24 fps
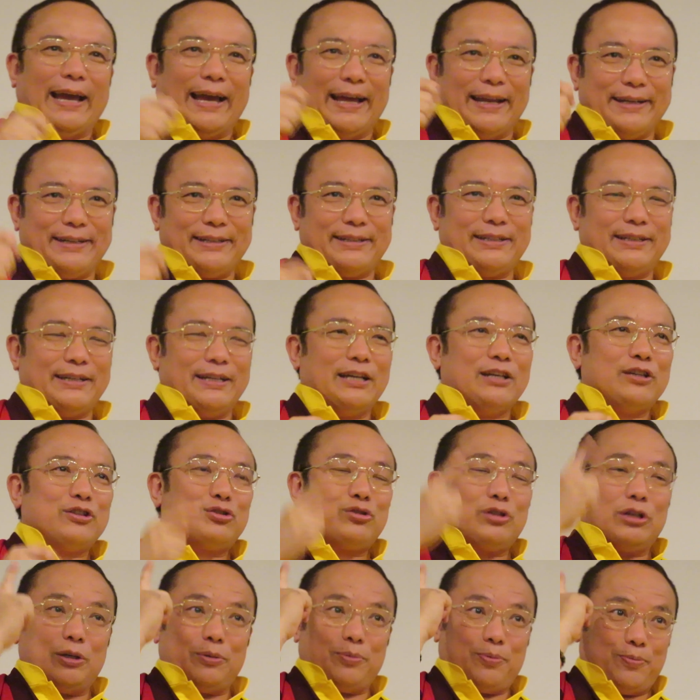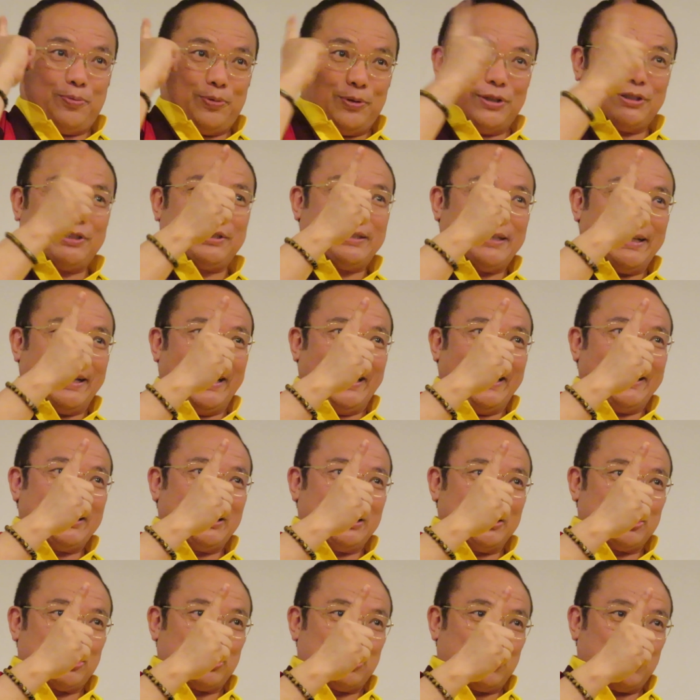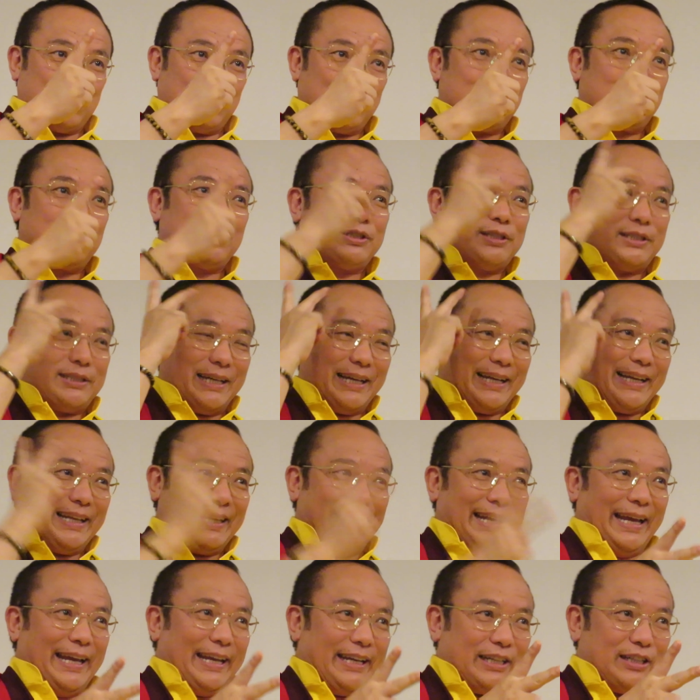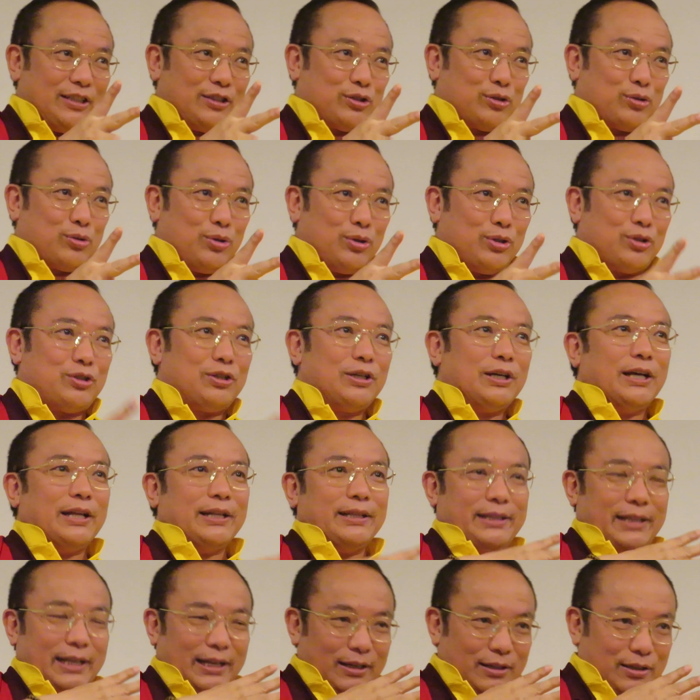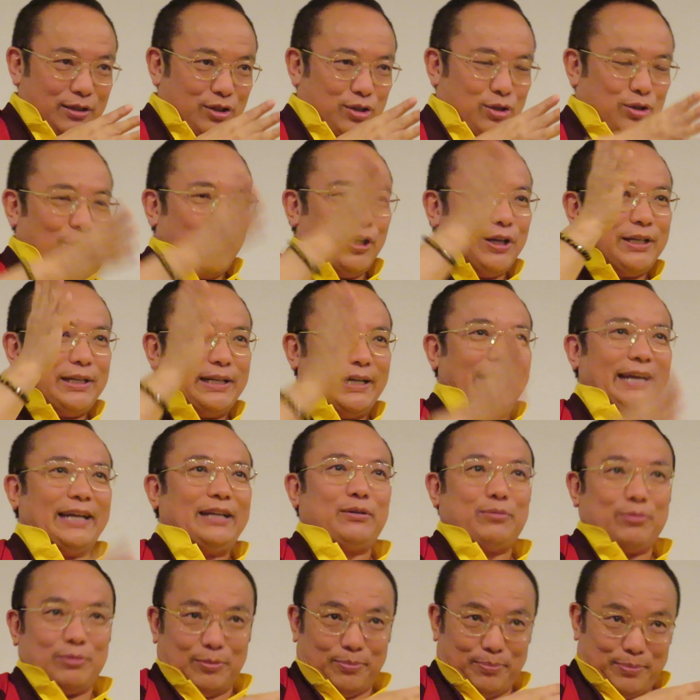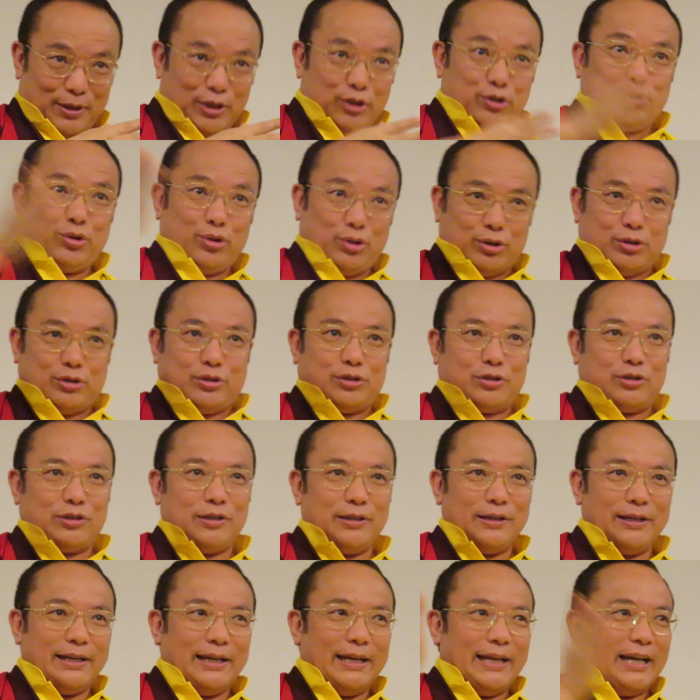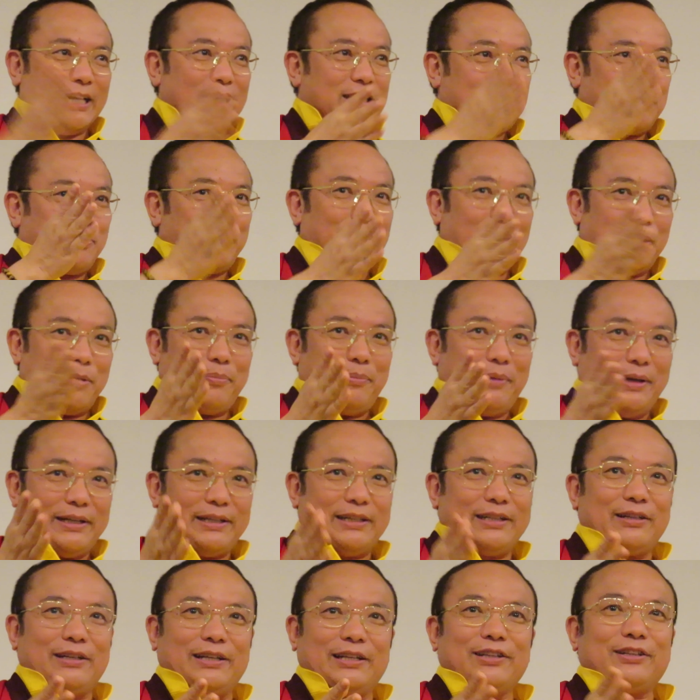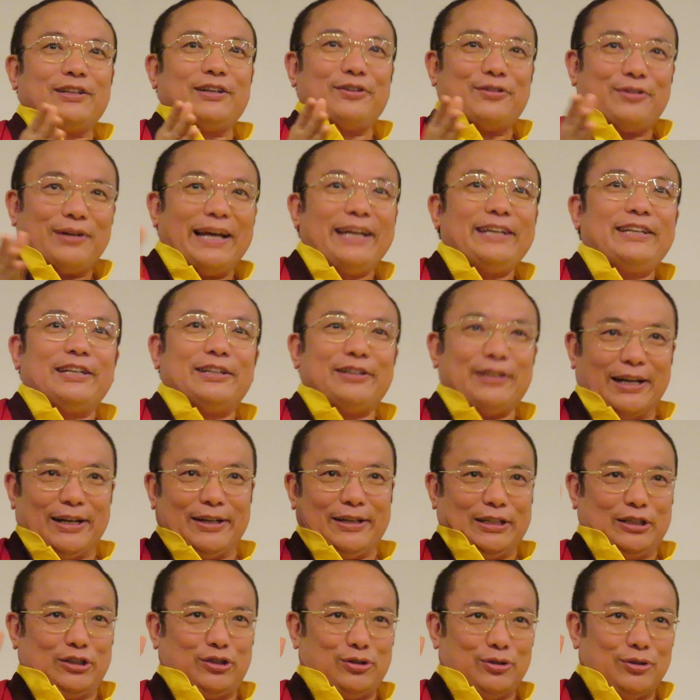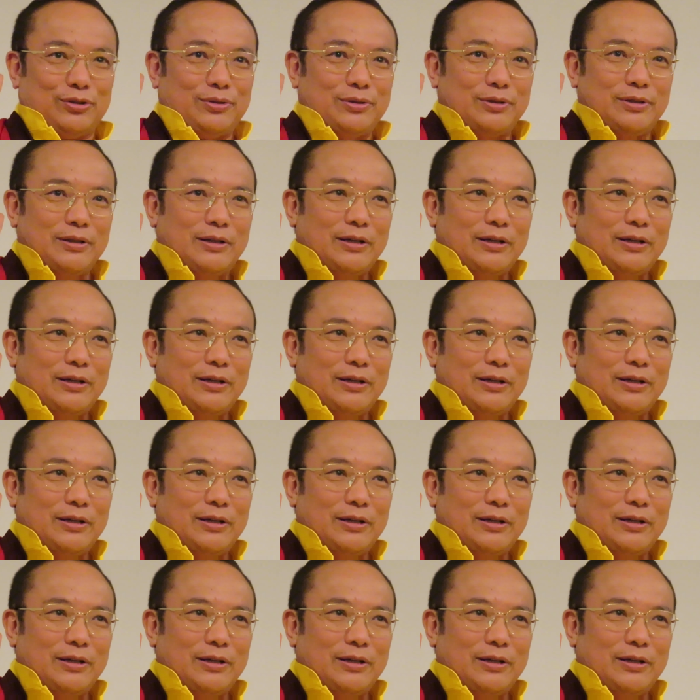And so if first 8 is good, second 8 is good, then third 8 will be good. Experimenting in the right direction.